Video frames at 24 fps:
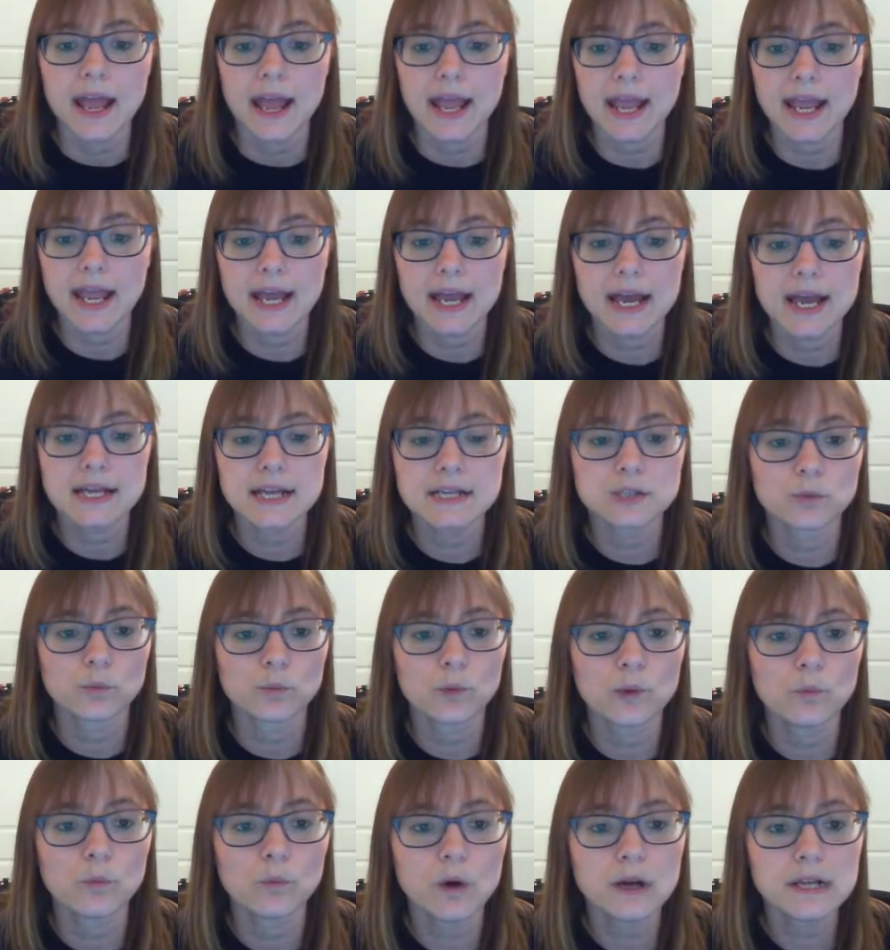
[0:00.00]
And
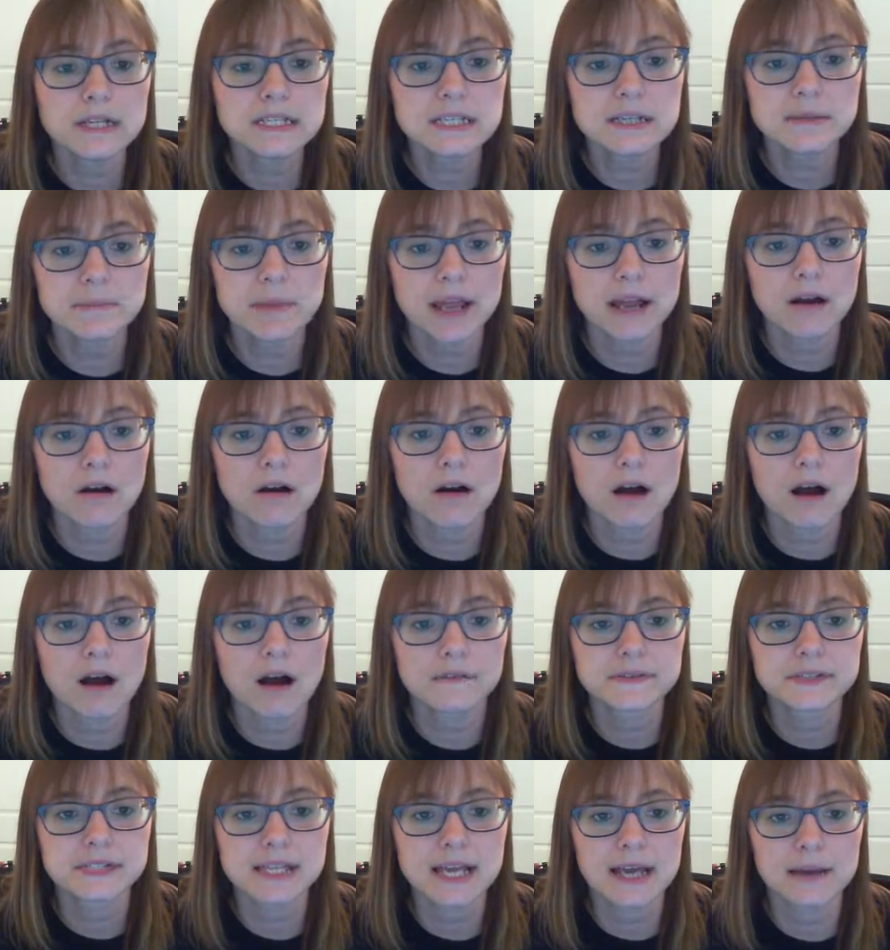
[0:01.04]
we want to make our
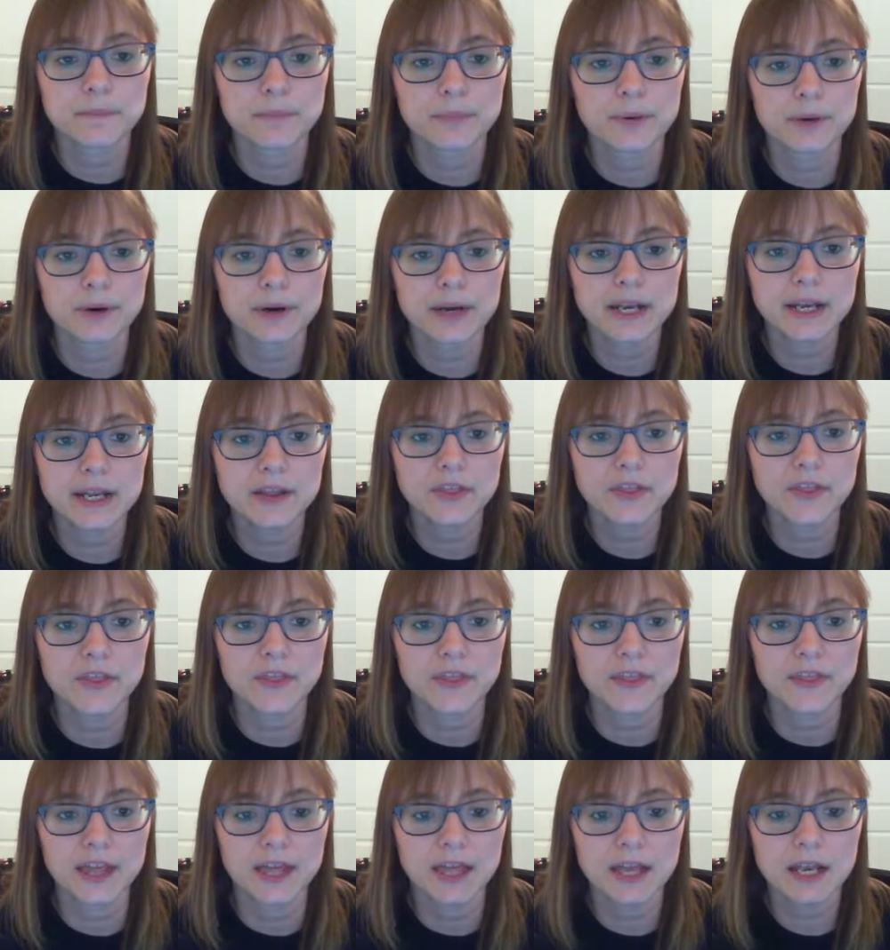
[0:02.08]
offset pretty
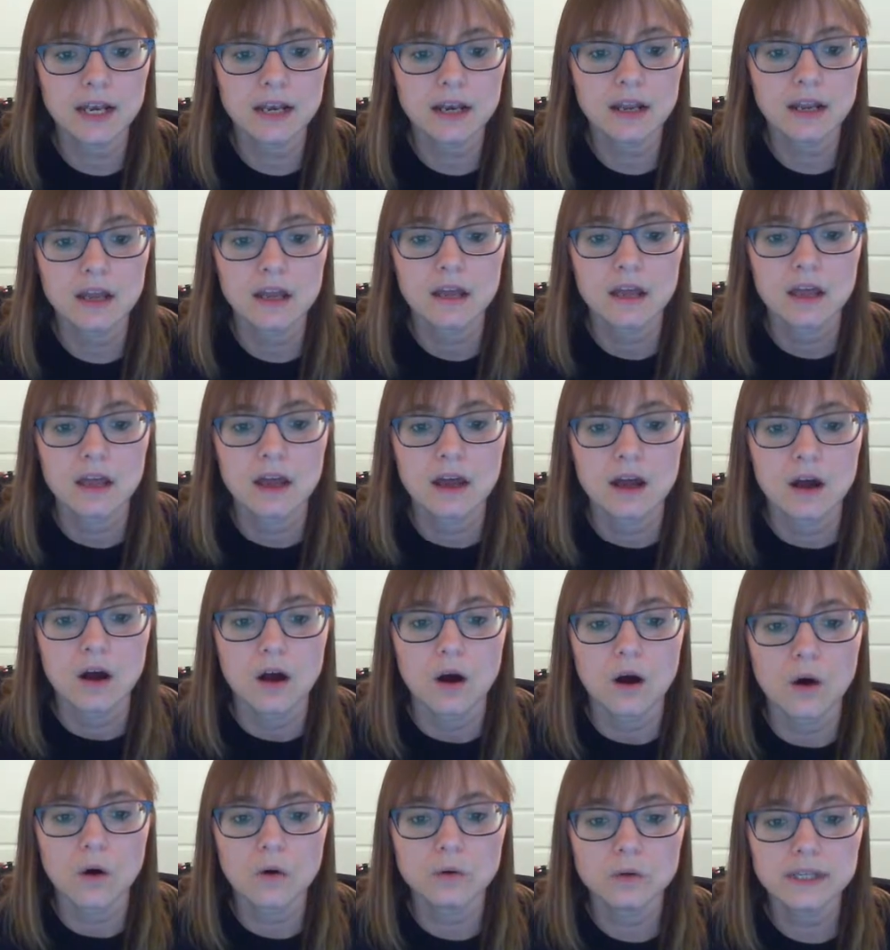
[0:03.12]
thin,
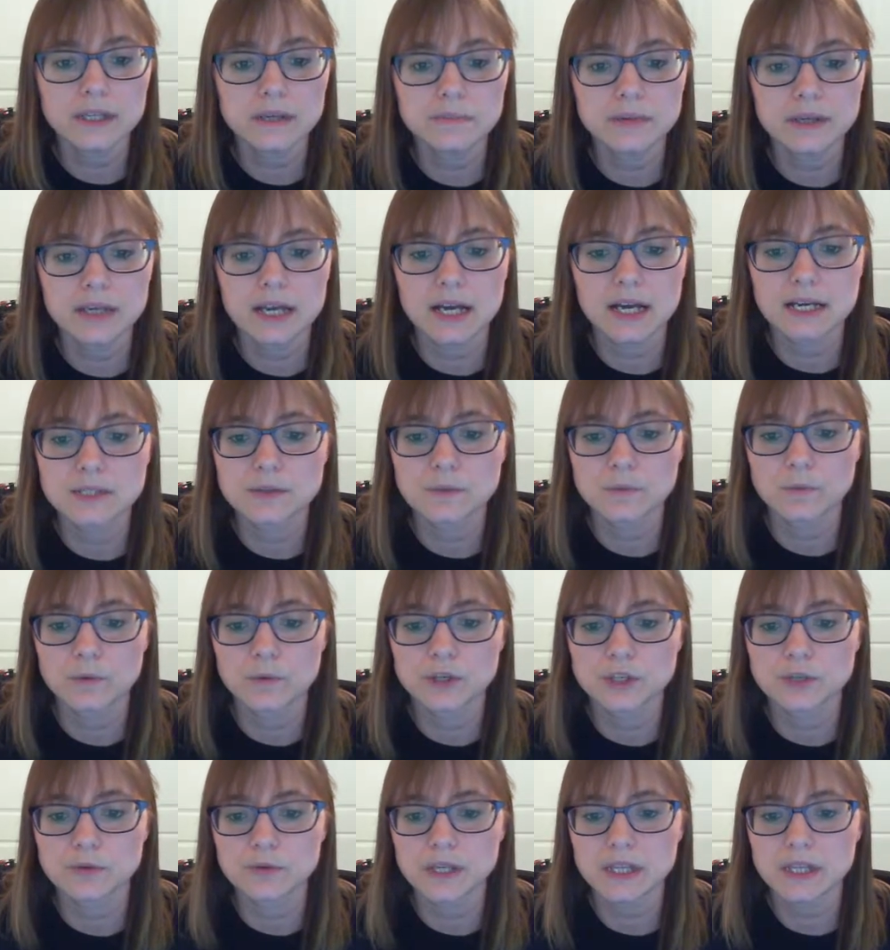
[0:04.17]
only because when
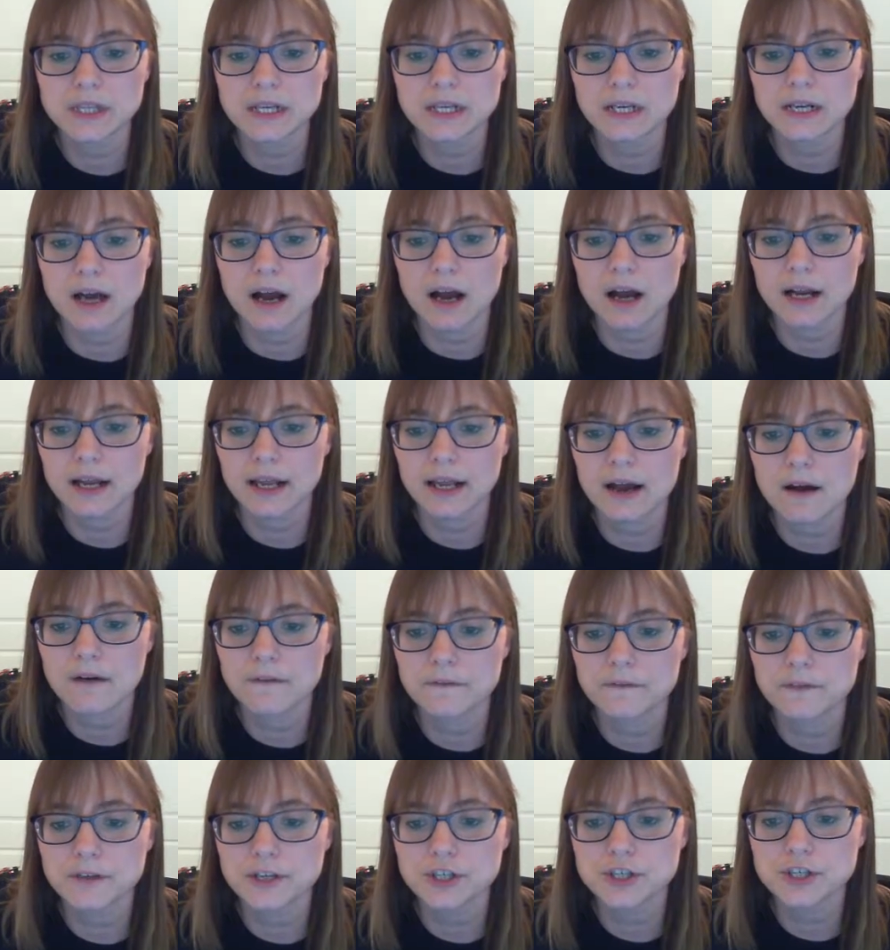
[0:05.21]
we're doing the
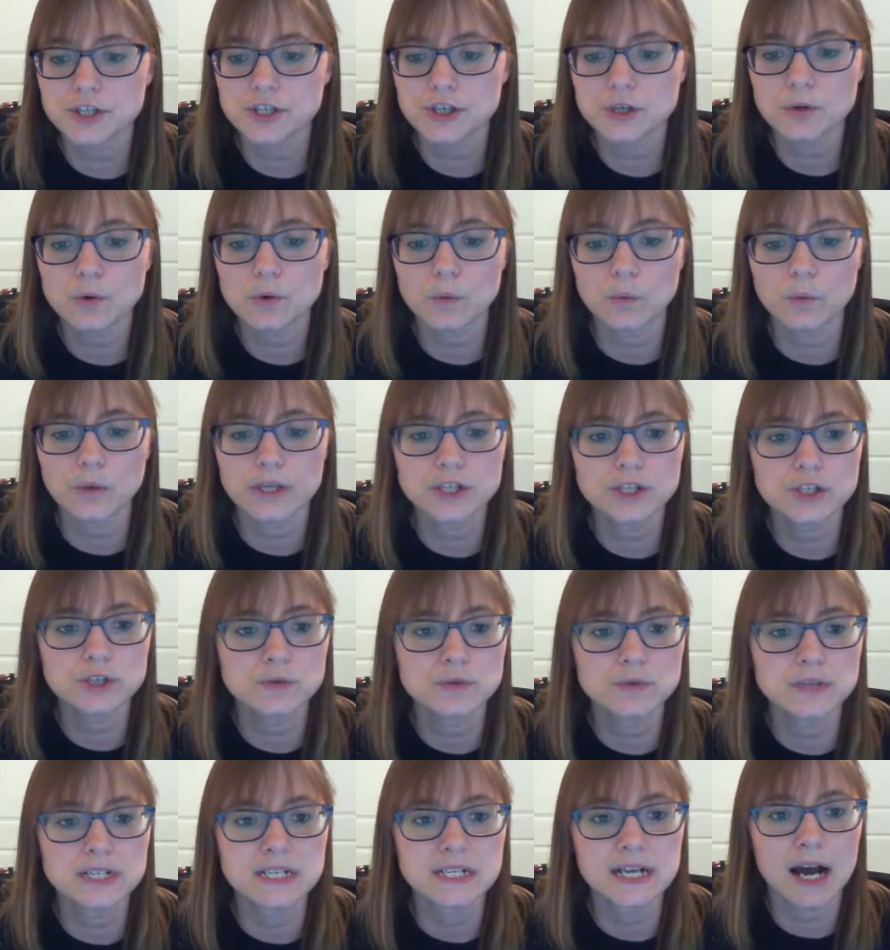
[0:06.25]
knockout feature, we
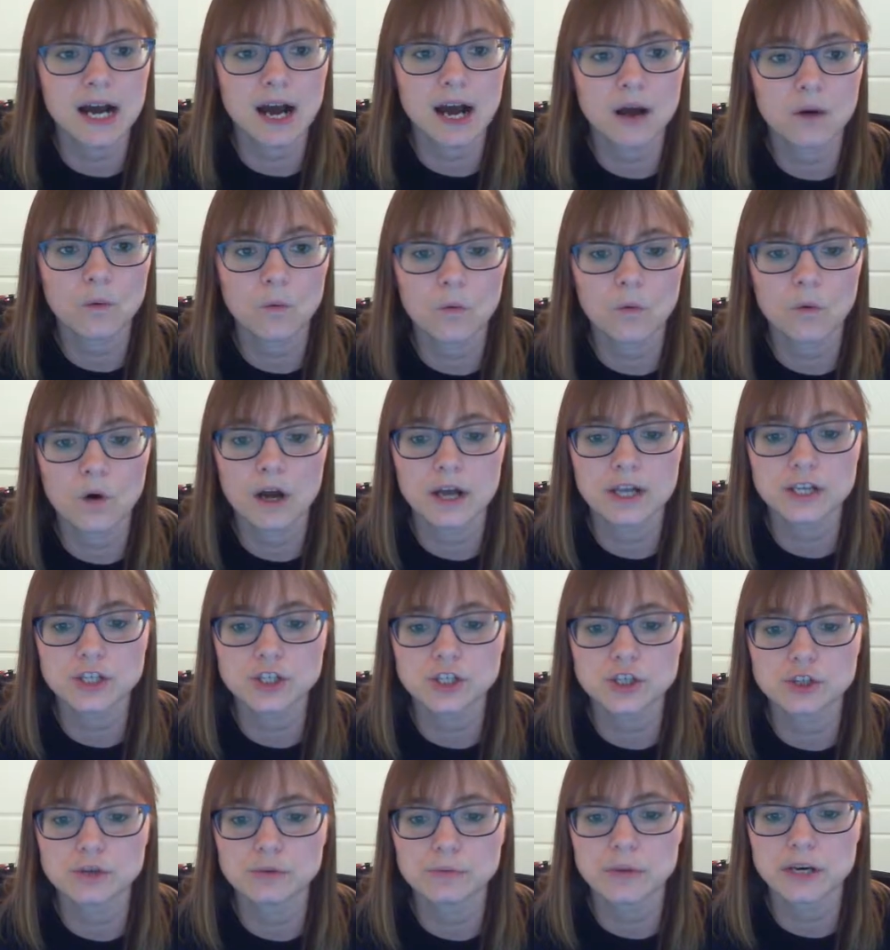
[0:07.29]
do not
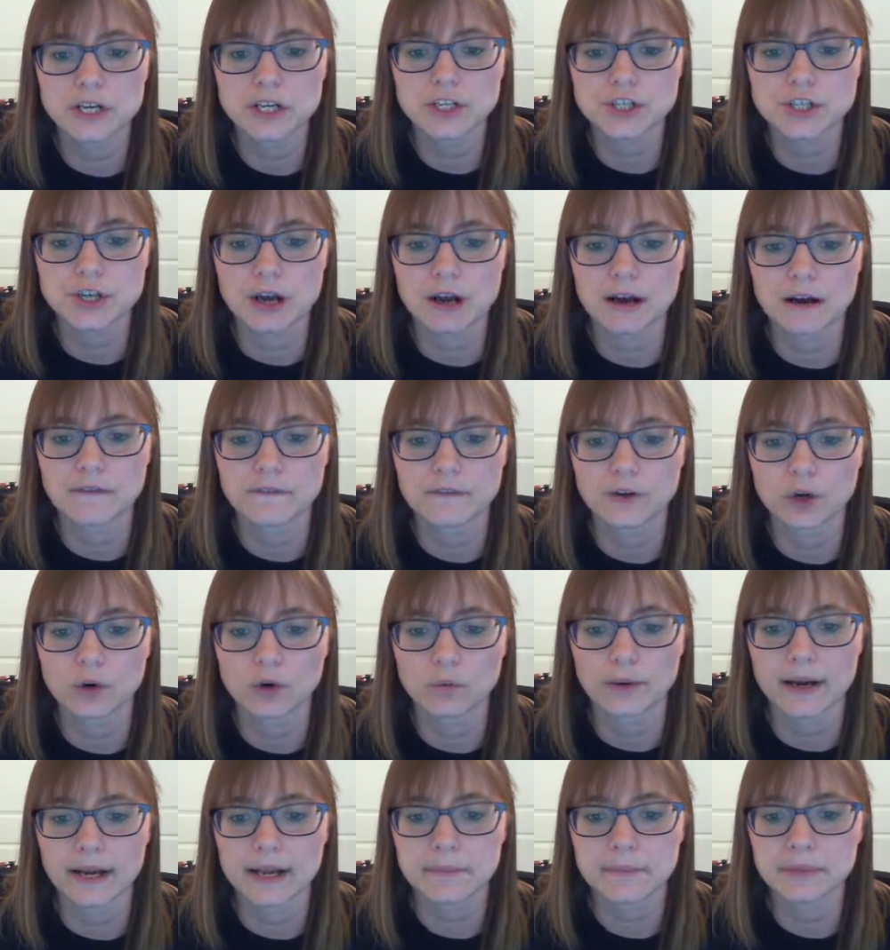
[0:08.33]
want too much of
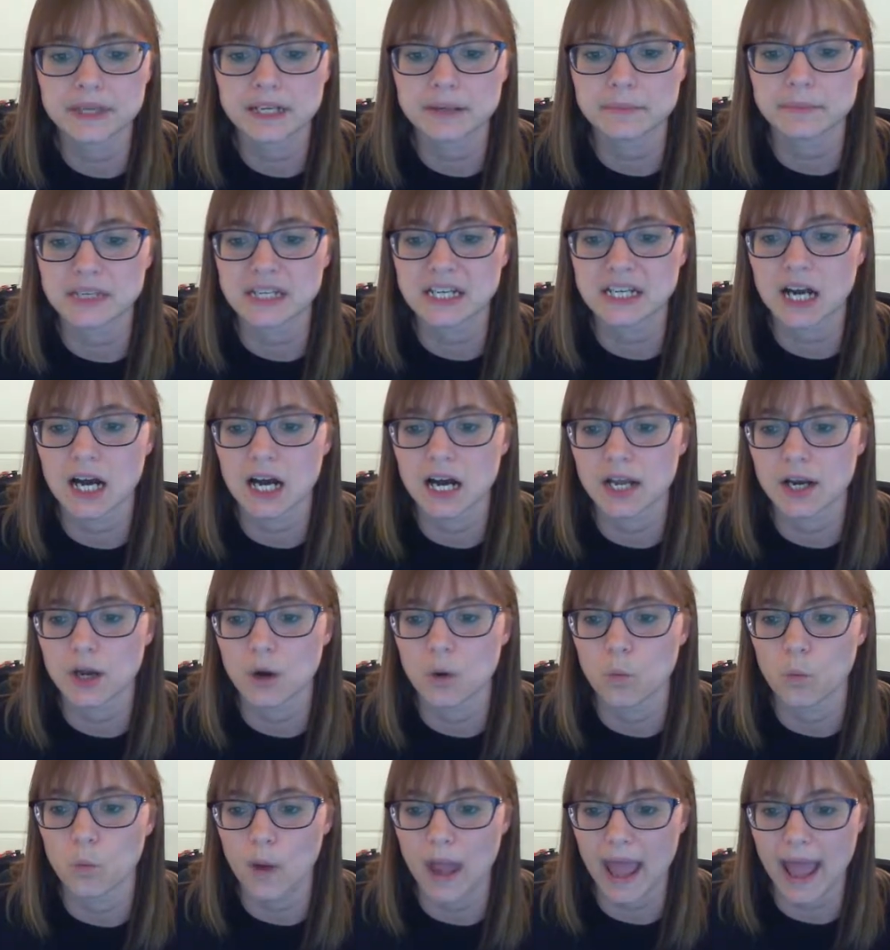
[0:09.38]
Grammy to be cut
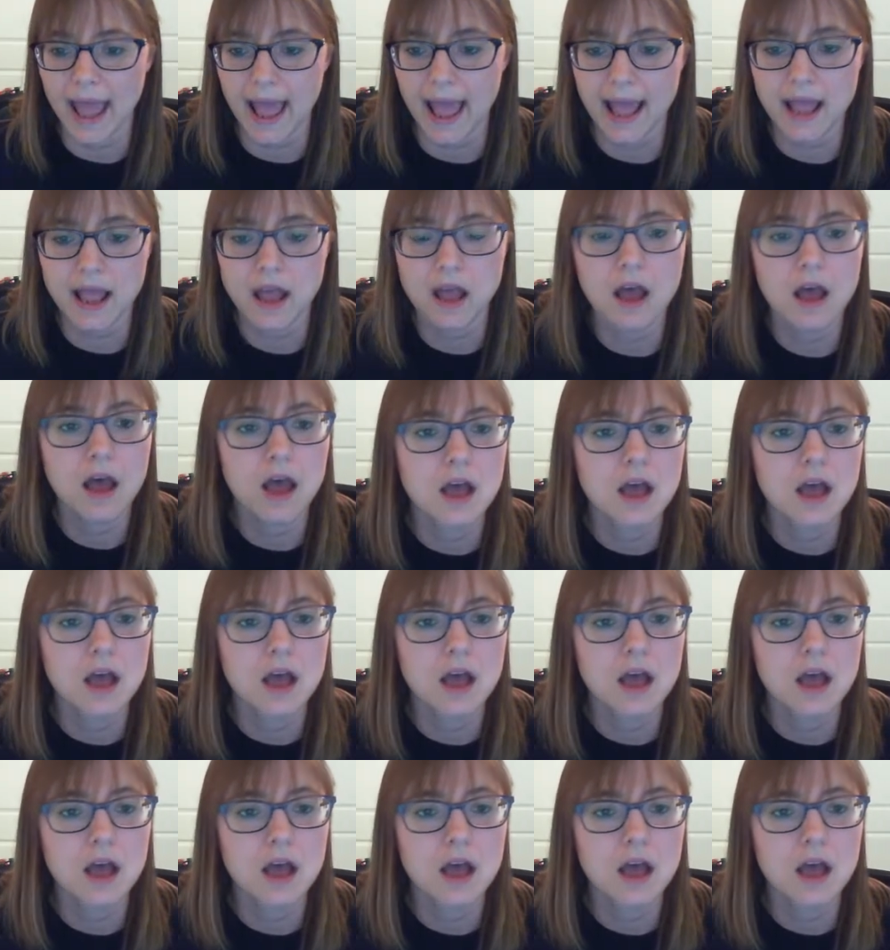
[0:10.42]
away.